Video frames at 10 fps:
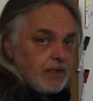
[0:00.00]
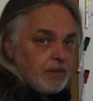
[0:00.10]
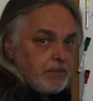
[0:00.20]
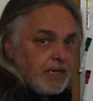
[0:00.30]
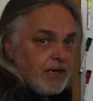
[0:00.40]

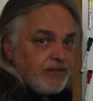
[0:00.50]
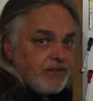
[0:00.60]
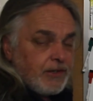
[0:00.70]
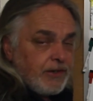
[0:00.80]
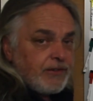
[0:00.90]
because the
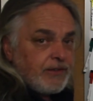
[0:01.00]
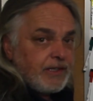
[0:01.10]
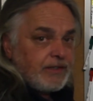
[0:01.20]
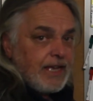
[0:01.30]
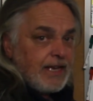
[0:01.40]
Earth
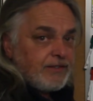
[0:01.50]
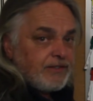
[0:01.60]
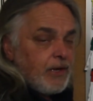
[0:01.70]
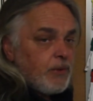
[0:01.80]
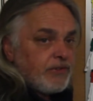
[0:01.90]
is at its
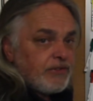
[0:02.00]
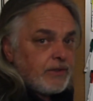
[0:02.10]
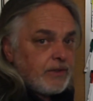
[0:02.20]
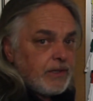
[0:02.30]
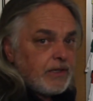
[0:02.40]
lowest
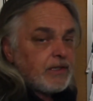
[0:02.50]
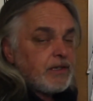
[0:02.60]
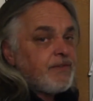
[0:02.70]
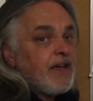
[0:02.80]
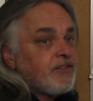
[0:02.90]

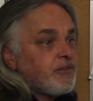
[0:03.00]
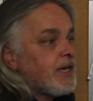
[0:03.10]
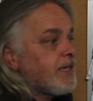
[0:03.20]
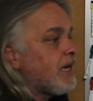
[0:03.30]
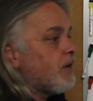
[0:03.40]
defense
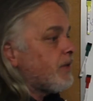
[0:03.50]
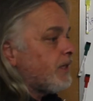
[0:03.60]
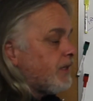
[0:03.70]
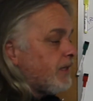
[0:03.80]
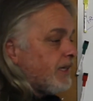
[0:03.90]
right now, and
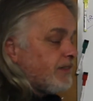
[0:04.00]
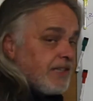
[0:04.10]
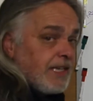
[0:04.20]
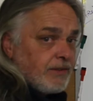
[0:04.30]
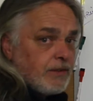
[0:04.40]
it's
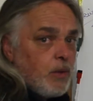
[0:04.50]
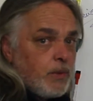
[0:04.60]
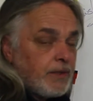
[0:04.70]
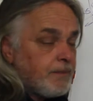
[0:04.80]
getting lower